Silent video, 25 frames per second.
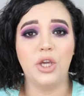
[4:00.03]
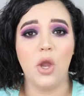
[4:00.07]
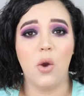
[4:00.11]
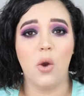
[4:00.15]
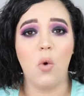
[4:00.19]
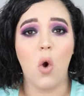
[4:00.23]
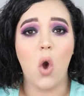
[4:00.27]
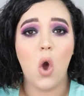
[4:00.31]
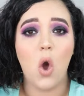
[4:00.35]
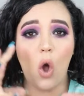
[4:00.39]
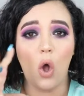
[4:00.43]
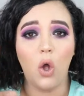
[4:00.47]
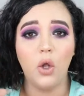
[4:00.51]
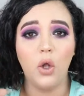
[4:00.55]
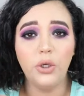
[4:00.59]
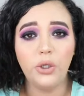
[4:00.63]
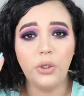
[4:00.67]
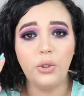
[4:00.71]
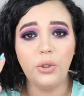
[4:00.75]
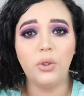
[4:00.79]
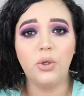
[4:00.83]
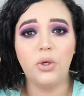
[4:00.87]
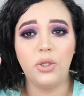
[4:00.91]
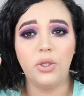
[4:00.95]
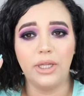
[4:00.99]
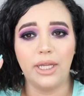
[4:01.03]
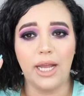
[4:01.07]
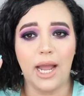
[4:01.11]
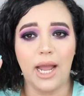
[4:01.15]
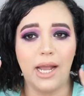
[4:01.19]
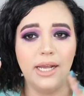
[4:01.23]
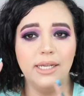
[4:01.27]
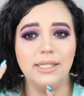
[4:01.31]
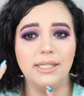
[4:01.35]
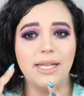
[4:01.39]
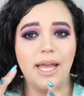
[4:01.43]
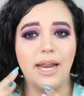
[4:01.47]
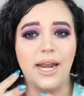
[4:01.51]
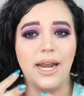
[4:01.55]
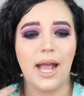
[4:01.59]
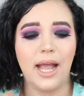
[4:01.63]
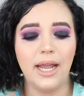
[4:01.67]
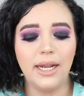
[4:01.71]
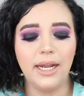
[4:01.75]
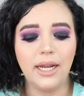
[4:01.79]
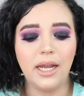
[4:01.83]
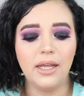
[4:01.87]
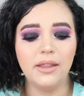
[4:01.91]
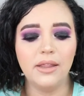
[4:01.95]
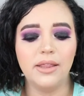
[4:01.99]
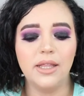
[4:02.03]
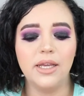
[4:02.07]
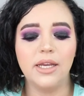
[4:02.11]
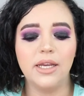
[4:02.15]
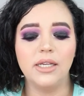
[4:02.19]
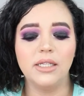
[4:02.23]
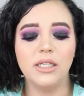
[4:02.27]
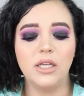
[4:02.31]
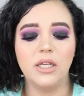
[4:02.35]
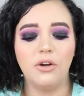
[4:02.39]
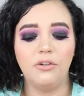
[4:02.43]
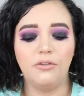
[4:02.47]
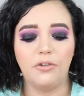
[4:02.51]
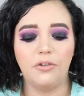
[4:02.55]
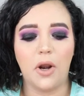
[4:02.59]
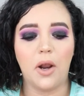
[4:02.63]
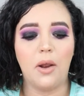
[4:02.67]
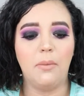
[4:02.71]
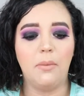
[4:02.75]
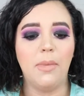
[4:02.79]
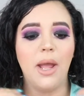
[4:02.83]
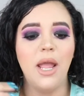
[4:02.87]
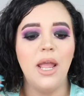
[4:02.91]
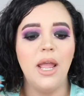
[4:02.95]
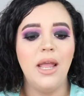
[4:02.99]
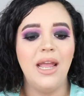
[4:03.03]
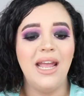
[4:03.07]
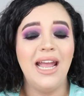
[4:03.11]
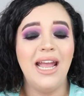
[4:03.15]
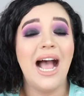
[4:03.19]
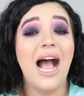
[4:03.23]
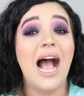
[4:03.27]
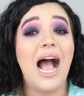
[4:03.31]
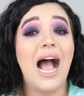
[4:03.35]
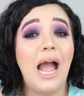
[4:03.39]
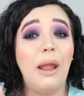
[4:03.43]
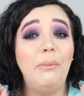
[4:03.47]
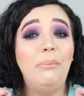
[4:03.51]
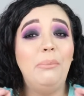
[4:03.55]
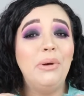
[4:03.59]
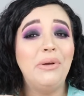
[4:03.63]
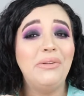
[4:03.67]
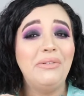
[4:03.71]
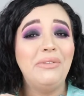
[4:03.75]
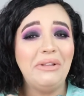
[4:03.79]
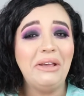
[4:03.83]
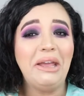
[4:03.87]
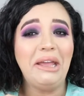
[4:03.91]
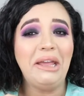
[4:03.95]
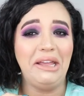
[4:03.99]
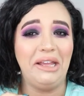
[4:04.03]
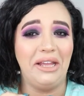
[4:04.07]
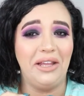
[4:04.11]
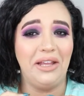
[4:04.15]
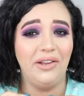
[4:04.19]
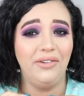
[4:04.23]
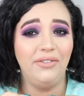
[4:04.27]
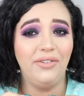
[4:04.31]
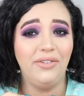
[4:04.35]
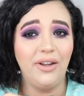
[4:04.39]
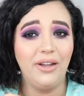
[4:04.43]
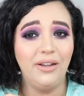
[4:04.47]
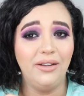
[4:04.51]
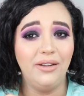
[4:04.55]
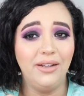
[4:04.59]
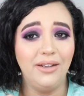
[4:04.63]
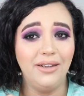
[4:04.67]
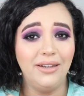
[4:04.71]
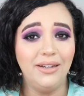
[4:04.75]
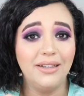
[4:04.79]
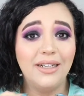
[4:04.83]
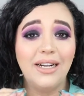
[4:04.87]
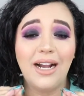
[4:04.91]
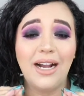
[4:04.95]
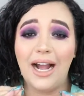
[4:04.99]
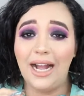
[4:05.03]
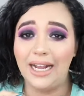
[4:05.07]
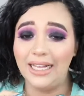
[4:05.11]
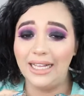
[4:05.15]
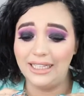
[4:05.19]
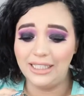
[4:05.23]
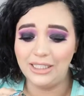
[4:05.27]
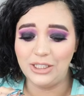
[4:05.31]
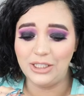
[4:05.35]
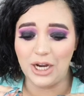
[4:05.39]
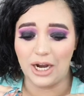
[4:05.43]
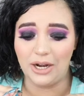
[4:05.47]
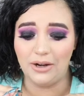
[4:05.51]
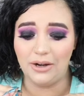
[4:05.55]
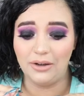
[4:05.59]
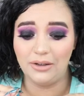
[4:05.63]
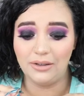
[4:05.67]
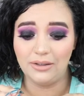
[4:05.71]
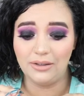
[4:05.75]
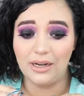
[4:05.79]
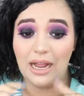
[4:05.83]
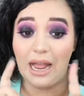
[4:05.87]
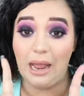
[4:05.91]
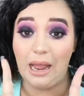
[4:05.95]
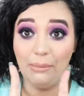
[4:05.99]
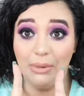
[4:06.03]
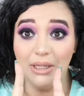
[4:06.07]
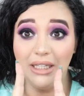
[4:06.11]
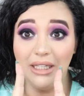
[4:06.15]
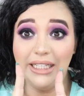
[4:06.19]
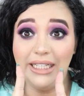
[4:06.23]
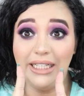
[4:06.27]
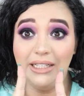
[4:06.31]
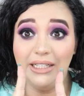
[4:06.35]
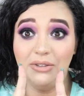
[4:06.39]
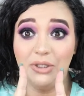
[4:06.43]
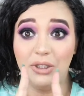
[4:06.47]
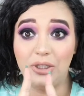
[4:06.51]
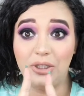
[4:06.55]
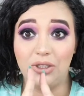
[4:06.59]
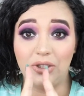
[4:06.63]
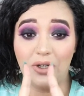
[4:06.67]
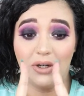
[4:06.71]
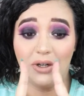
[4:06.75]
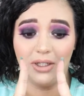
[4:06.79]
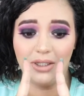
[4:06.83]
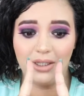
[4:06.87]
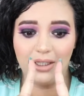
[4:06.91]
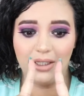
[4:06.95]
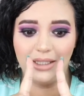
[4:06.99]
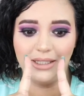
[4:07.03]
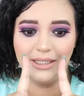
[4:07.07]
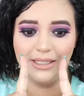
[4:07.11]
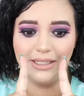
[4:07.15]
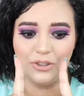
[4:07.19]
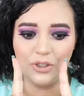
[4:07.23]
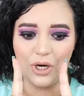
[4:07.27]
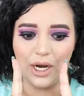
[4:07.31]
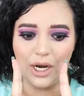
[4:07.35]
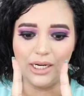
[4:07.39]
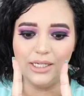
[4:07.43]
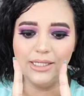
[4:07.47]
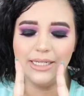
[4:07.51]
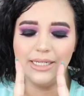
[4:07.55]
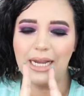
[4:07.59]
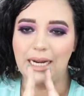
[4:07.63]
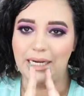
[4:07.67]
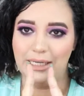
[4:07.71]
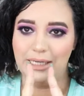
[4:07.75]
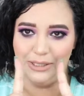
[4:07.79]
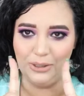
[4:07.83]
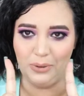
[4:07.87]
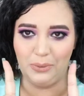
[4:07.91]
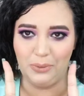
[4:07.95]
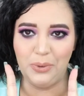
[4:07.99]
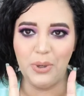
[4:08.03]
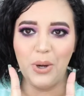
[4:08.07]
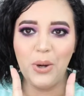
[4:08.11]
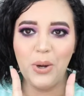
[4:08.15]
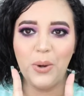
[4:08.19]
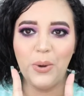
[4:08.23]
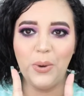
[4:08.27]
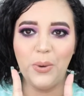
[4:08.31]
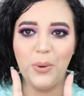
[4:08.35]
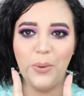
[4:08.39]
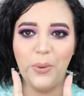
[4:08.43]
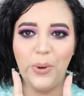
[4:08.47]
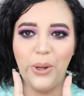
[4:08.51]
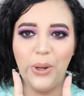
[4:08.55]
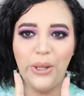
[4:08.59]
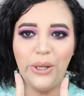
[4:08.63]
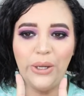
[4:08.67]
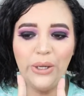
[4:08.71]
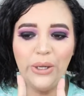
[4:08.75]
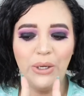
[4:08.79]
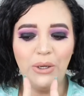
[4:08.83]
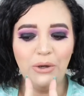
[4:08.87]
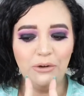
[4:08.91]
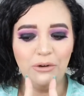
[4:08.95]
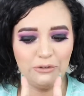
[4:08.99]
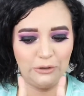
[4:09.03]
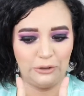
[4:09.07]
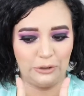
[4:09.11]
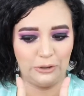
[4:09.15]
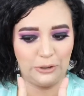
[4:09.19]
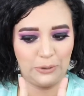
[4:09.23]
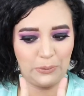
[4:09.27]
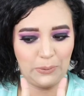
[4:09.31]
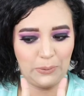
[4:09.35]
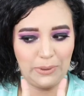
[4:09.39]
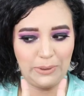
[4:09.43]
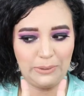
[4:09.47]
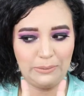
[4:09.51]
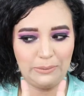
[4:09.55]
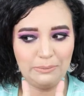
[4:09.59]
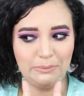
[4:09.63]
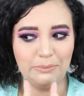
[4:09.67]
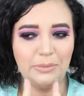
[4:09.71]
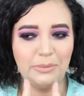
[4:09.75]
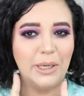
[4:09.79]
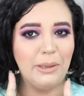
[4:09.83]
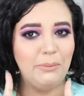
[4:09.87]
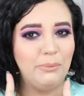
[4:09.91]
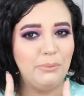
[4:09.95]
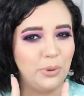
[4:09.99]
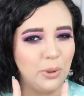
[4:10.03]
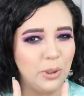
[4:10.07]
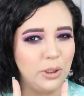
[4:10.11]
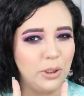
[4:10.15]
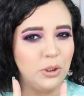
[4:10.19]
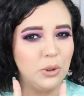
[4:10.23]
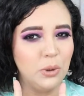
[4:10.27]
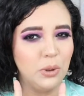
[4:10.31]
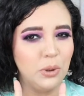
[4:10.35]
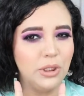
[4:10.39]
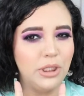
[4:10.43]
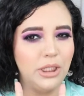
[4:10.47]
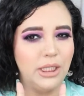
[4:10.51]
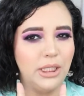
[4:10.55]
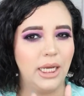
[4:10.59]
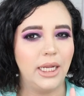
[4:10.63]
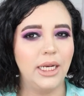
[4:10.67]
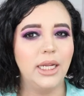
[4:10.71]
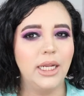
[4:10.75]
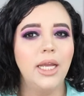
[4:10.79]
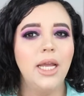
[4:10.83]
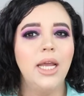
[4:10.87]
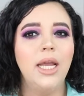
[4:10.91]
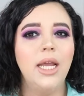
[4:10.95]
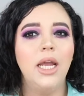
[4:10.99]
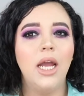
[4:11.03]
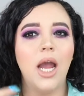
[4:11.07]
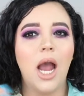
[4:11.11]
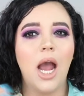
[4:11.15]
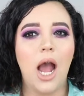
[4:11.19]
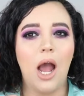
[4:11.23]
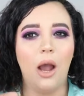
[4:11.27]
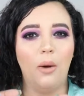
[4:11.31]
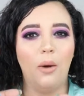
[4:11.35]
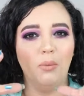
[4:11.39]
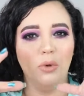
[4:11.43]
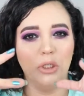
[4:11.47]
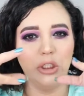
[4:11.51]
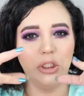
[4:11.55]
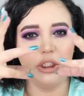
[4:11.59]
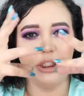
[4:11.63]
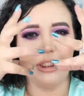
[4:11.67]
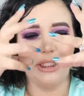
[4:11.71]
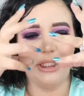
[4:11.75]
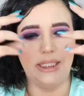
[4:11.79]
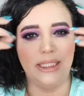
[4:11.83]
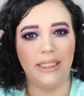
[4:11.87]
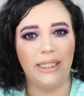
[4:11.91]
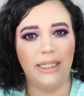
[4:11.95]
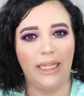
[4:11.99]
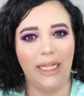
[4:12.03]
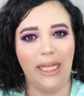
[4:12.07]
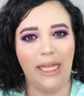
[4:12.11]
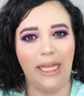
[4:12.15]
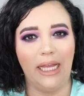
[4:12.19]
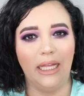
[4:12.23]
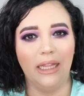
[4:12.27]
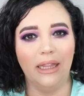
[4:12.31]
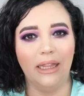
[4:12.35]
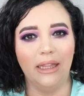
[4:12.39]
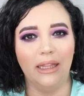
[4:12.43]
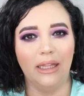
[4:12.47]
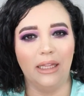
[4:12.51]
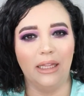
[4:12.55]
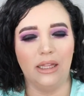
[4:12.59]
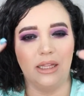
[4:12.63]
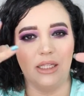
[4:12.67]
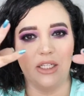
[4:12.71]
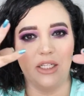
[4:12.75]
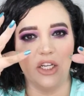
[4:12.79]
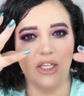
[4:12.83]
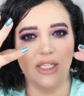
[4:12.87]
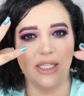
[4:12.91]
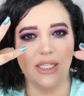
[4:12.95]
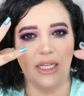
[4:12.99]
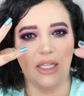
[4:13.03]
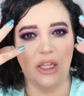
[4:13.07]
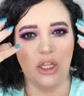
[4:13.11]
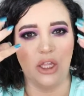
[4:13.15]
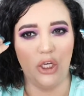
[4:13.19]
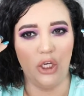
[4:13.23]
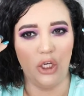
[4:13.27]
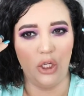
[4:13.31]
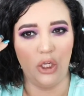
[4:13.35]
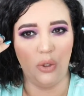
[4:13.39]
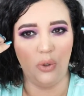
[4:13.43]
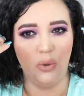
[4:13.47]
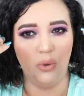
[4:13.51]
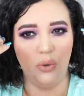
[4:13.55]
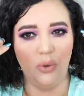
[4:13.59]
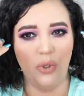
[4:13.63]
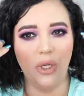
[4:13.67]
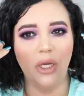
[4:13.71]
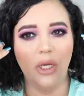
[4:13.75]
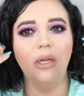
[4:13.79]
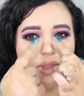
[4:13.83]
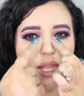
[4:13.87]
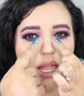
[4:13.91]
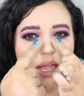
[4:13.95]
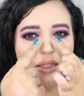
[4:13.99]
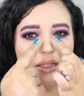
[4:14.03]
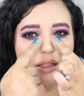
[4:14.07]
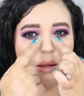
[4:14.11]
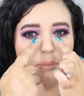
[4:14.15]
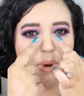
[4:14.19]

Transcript: go all nude on the eyes and I got this from, I believe, Kylie Jenner. I believe she started this trend. I don't know for sure, but I'm pretty sure she did, um, where she did the, just like the nude and